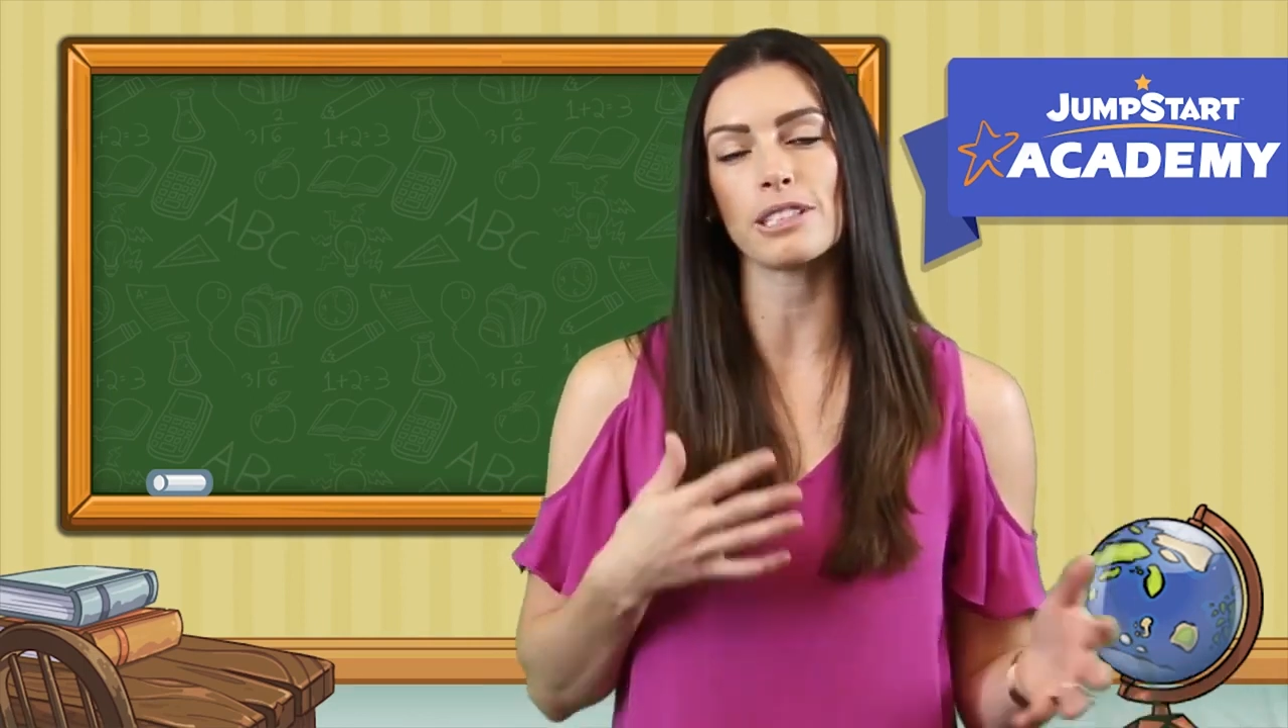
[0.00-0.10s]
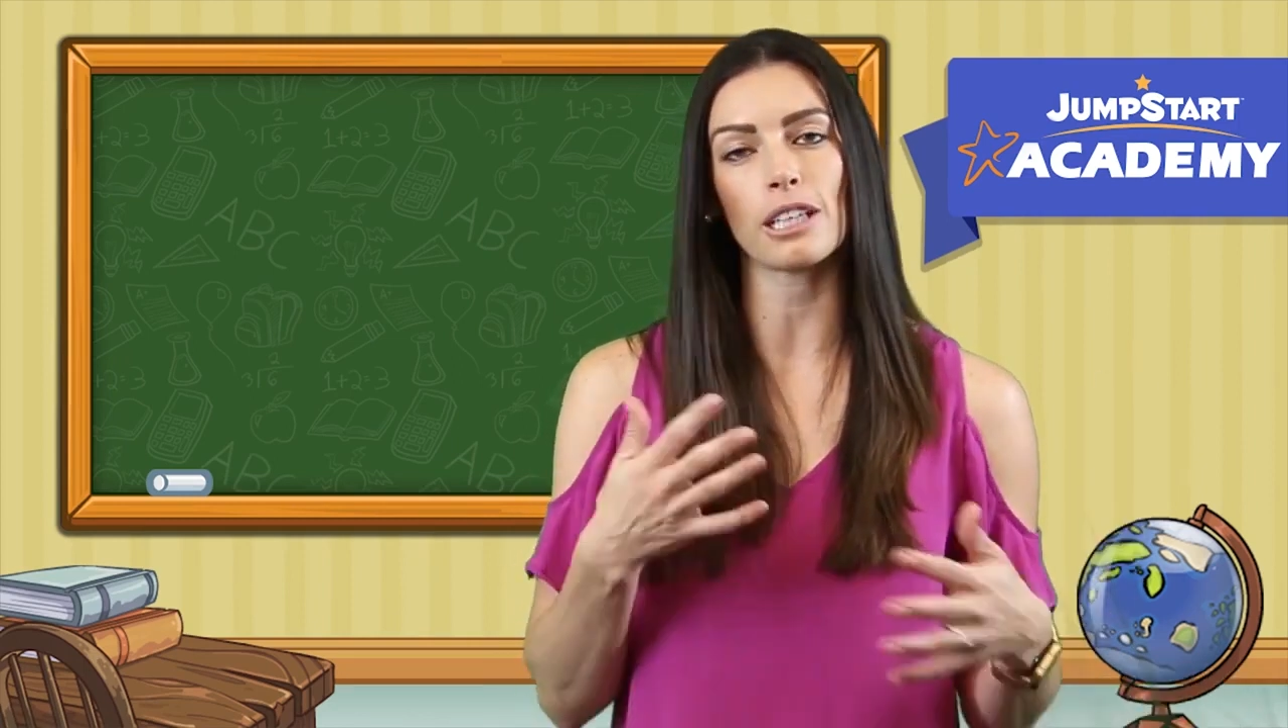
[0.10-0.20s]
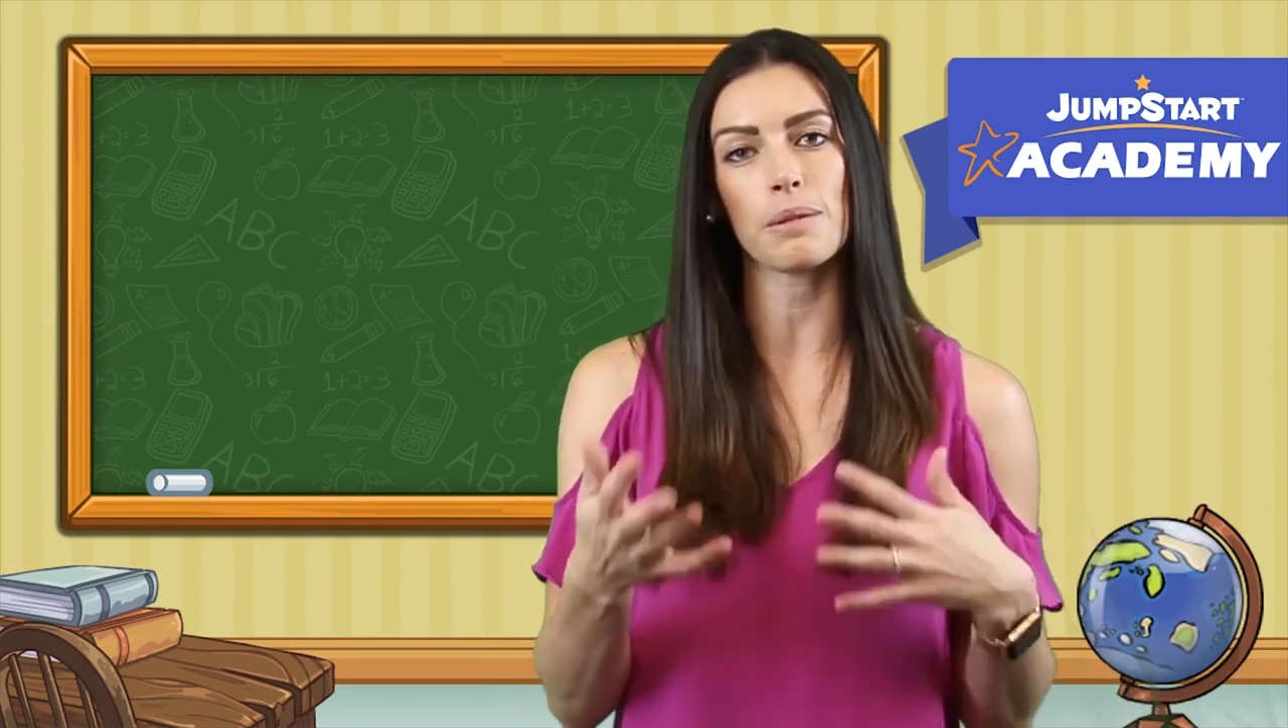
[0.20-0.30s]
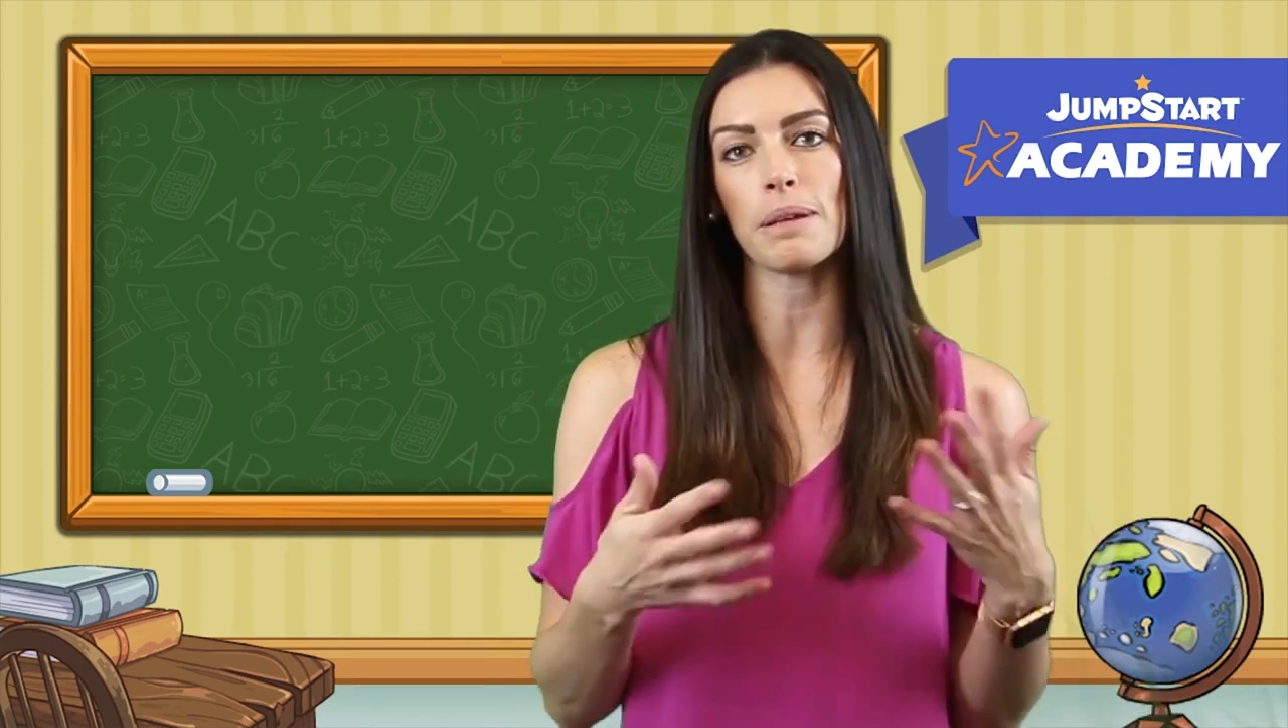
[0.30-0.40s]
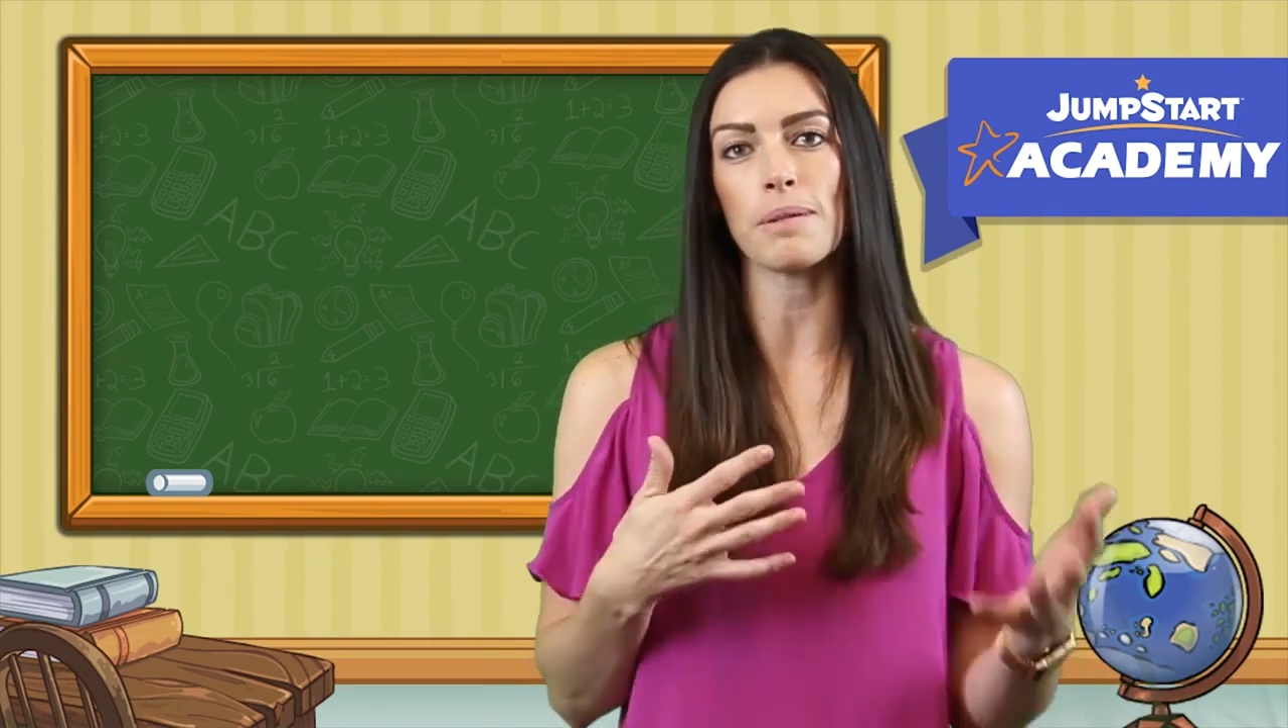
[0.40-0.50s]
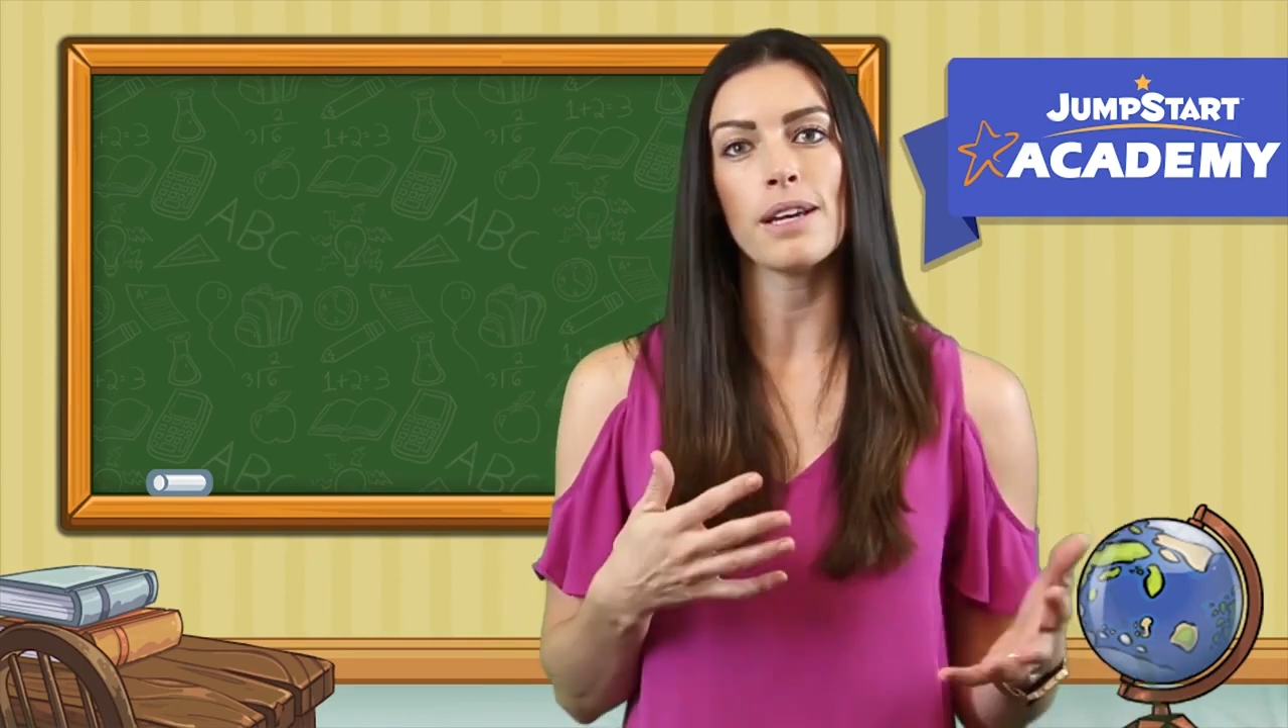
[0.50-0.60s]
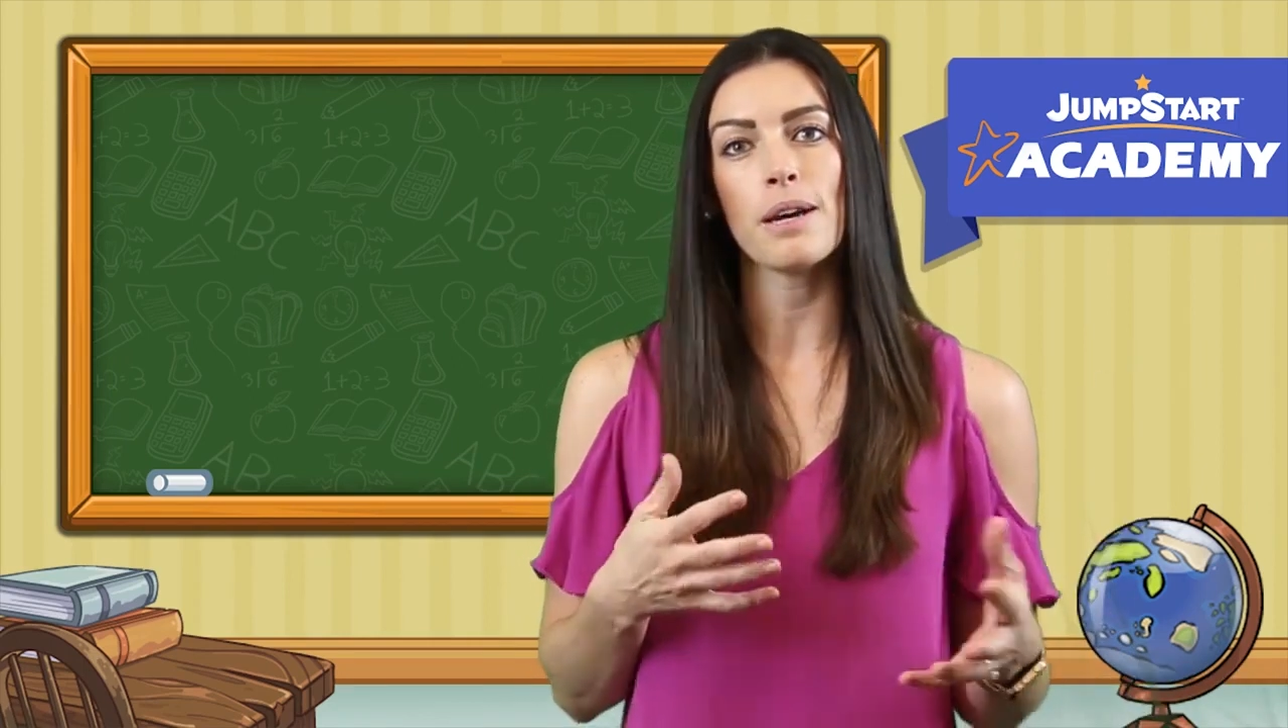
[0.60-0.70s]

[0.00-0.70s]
that can be